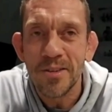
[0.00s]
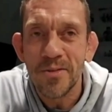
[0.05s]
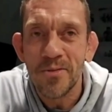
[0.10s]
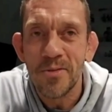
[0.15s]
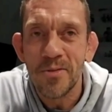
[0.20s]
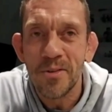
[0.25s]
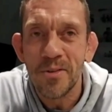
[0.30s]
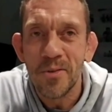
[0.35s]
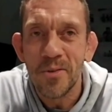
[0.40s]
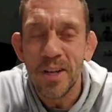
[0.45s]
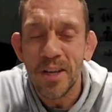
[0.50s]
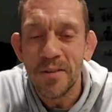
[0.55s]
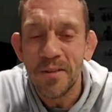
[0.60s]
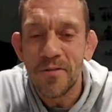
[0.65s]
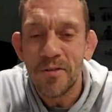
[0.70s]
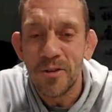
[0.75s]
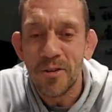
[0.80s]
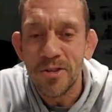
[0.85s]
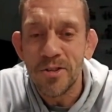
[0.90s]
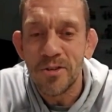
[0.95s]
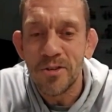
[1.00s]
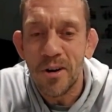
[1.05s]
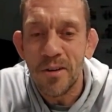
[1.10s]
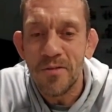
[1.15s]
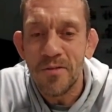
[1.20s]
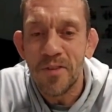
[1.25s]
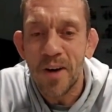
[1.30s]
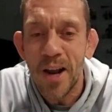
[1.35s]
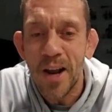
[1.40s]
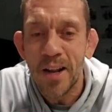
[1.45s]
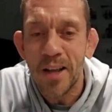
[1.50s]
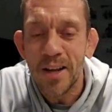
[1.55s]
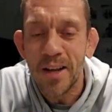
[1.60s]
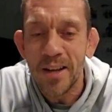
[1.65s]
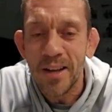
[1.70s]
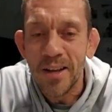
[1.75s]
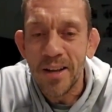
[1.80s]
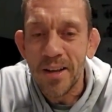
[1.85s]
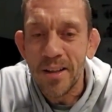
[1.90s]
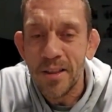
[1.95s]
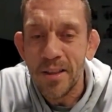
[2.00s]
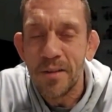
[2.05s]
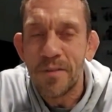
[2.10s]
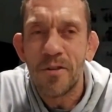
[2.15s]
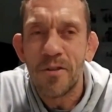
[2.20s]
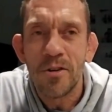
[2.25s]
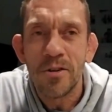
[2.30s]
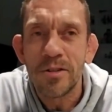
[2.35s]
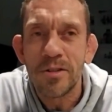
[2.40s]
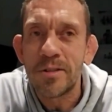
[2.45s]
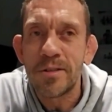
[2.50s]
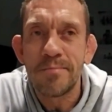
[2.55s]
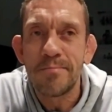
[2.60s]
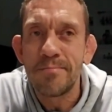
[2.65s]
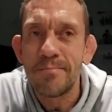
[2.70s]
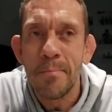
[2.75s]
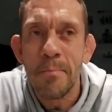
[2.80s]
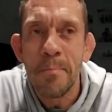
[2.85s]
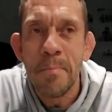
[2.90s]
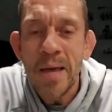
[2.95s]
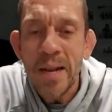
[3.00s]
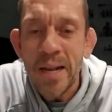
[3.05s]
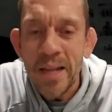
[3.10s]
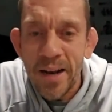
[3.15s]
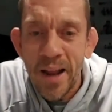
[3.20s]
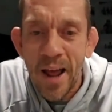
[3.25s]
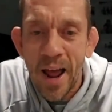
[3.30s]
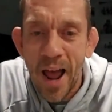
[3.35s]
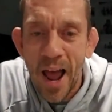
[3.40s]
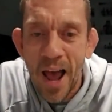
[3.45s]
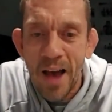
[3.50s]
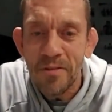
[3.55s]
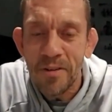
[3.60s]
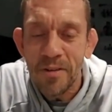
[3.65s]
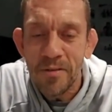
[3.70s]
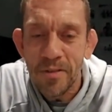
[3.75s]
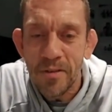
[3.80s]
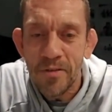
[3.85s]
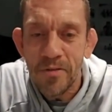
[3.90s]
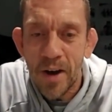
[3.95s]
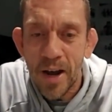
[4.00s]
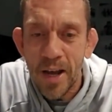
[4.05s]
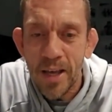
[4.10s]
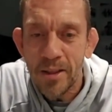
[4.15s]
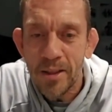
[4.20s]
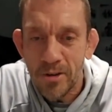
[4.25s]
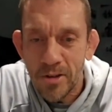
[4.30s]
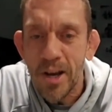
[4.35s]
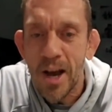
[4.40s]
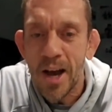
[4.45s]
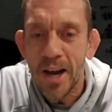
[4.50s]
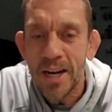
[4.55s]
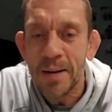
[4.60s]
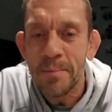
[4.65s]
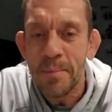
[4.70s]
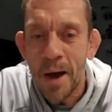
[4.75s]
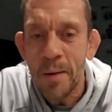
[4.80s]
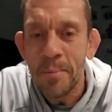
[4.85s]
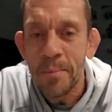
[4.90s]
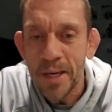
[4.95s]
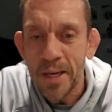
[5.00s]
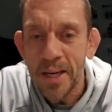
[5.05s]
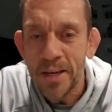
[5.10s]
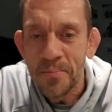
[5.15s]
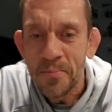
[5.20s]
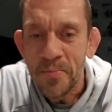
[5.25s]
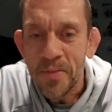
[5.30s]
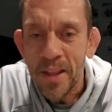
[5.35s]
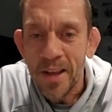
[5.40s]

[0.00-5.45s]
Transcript: When he first started fighting, the first minute and a half of the fight, they're talking about me.